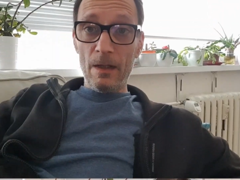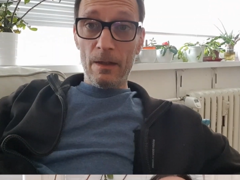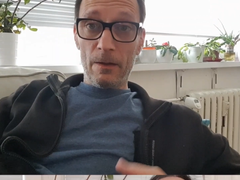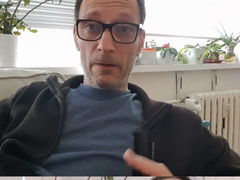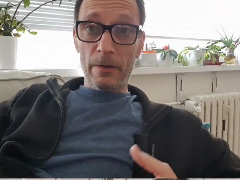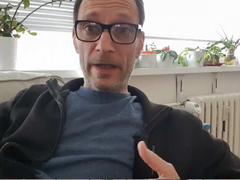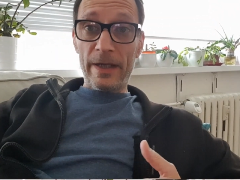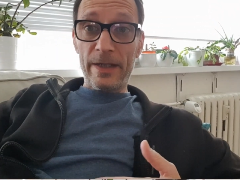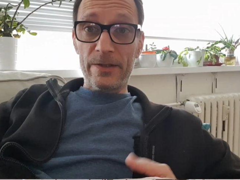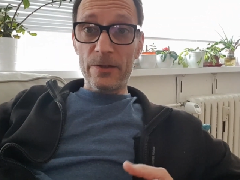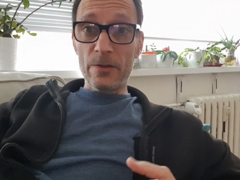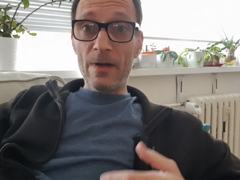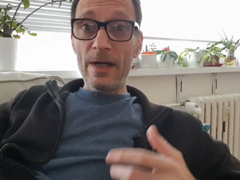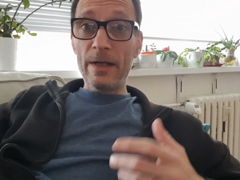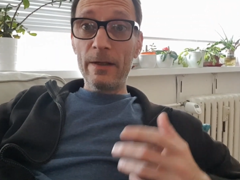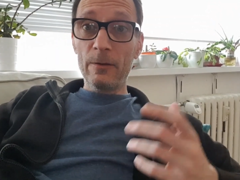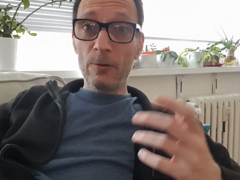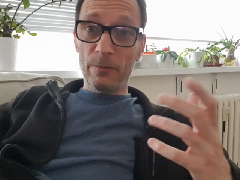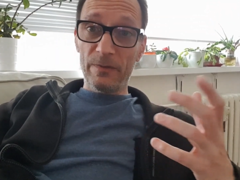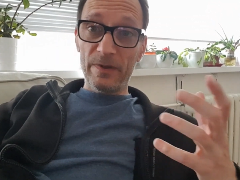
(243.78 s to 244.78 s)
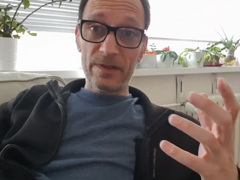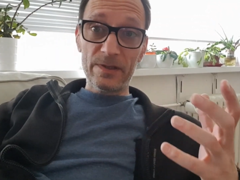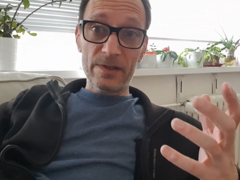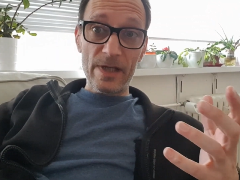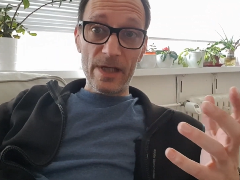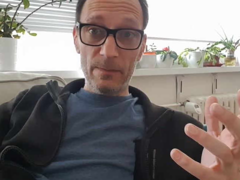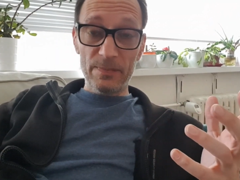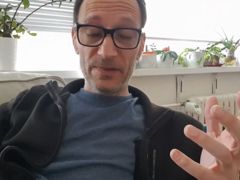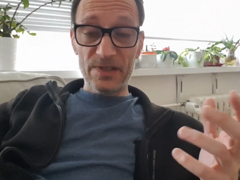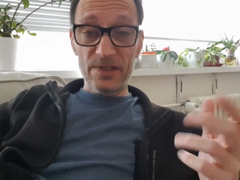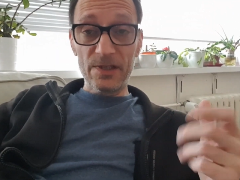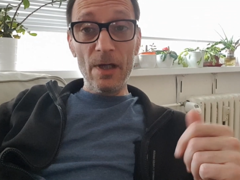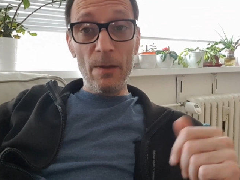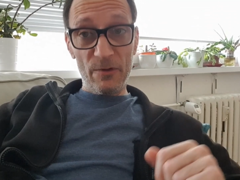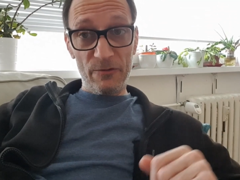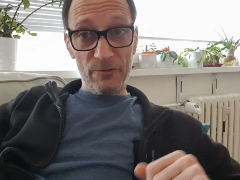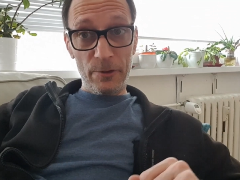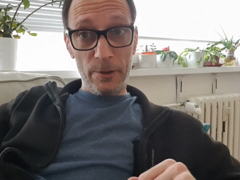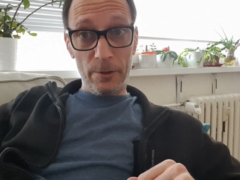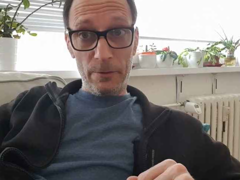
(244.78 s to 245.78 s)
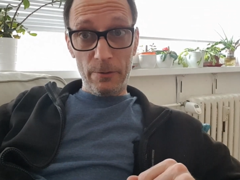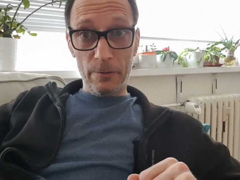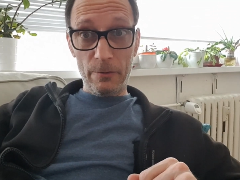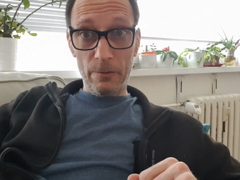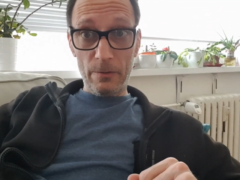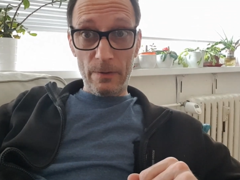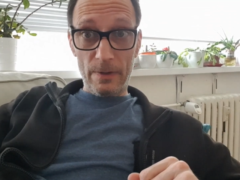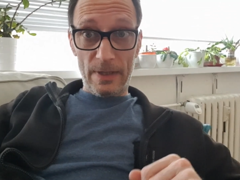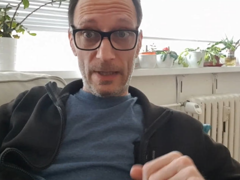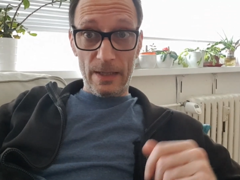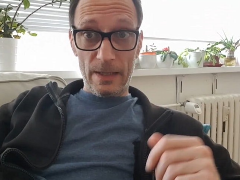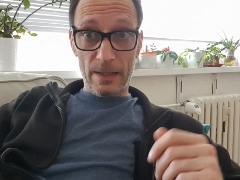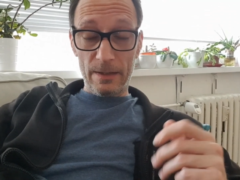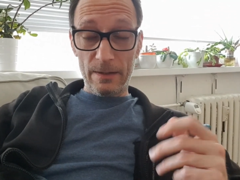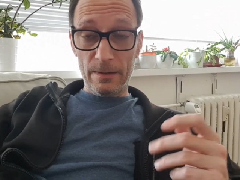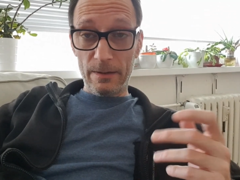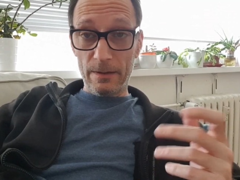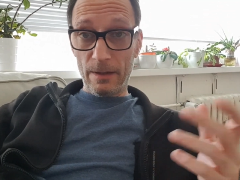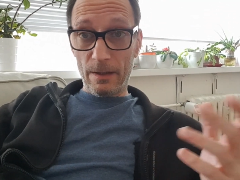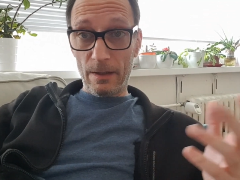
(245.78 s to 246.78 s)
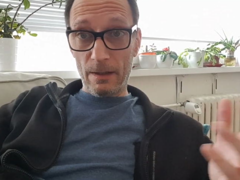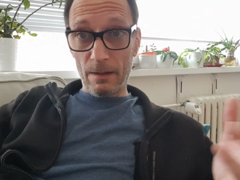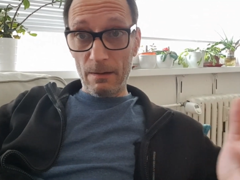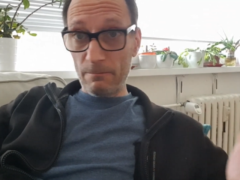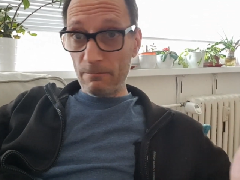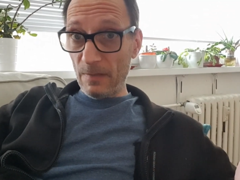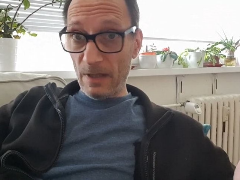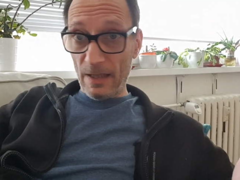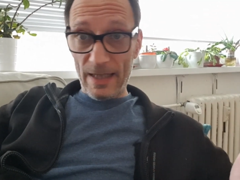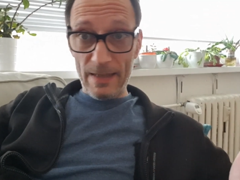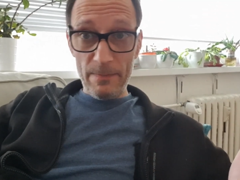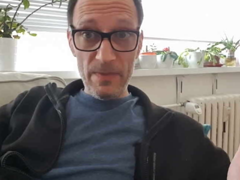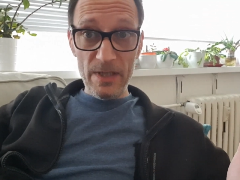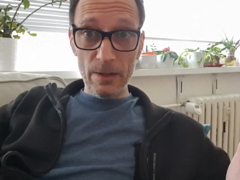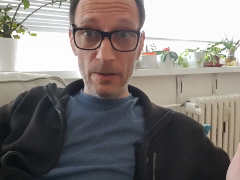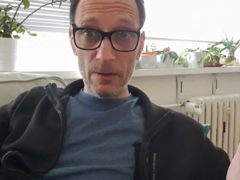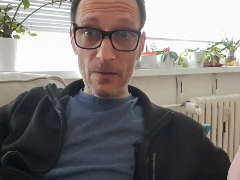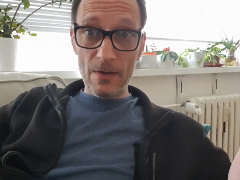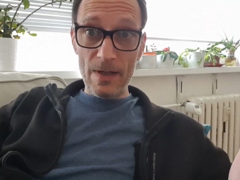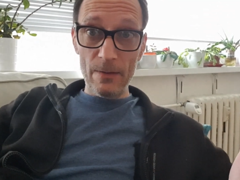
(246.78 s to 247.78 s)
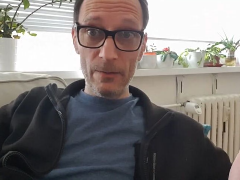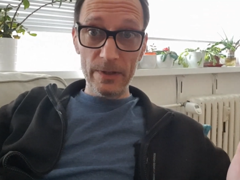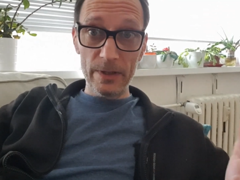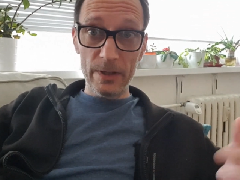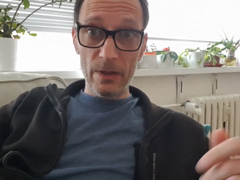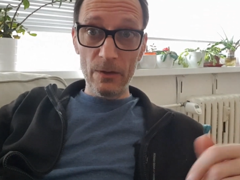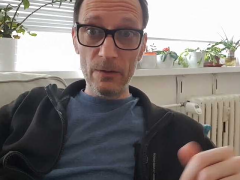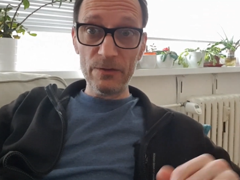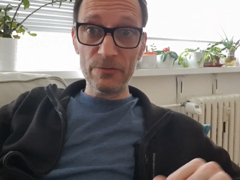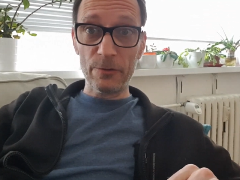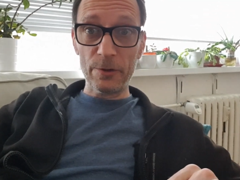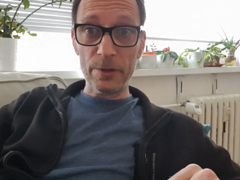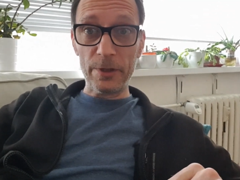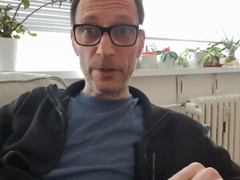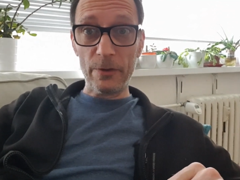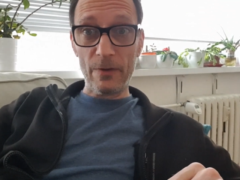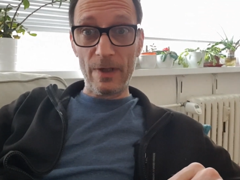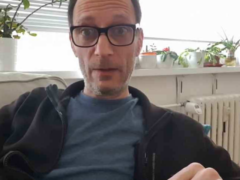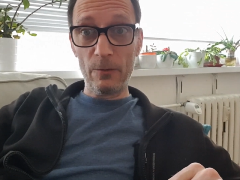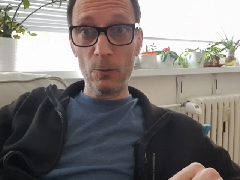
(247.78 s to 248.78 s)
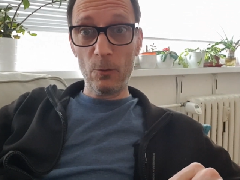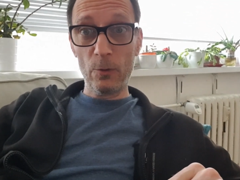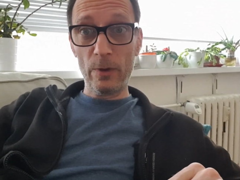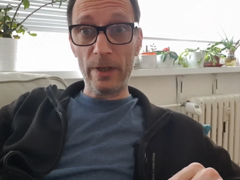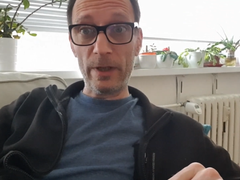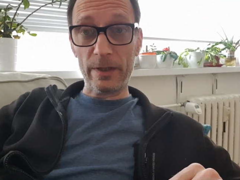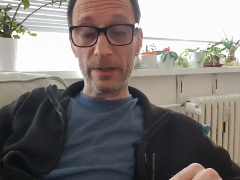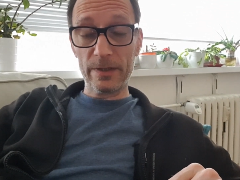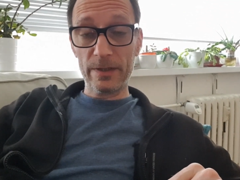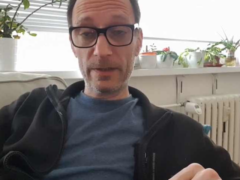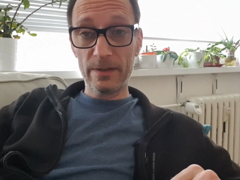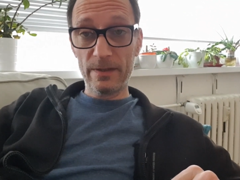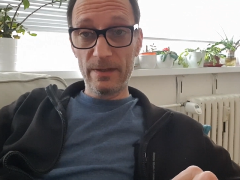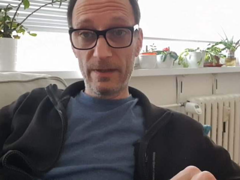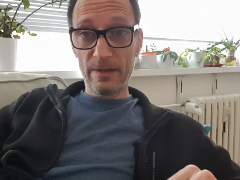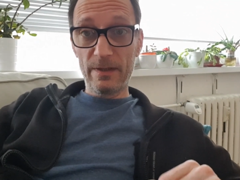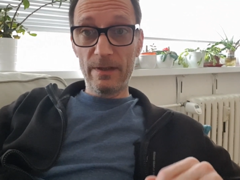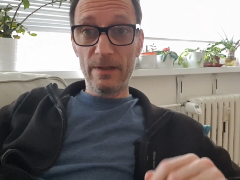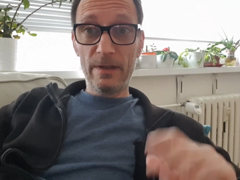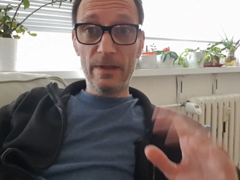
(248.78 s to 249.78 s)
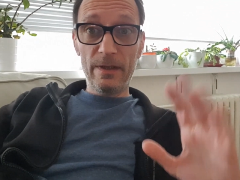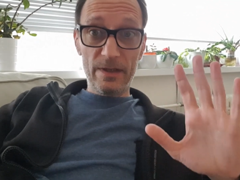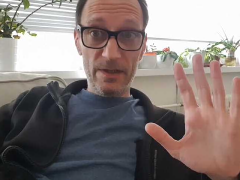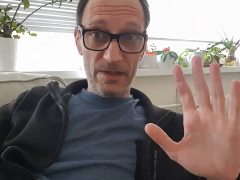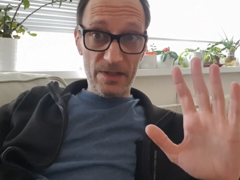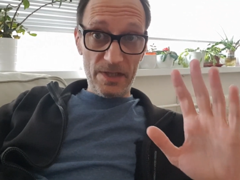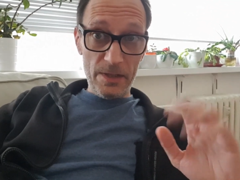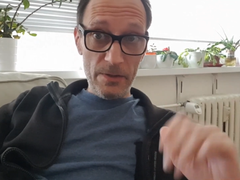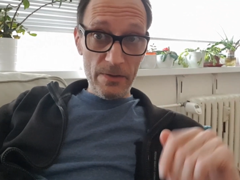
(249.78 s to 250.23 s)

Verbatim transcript: Okay, so I hope this helps some of you, and um, let me know how it goes for you, how it works. See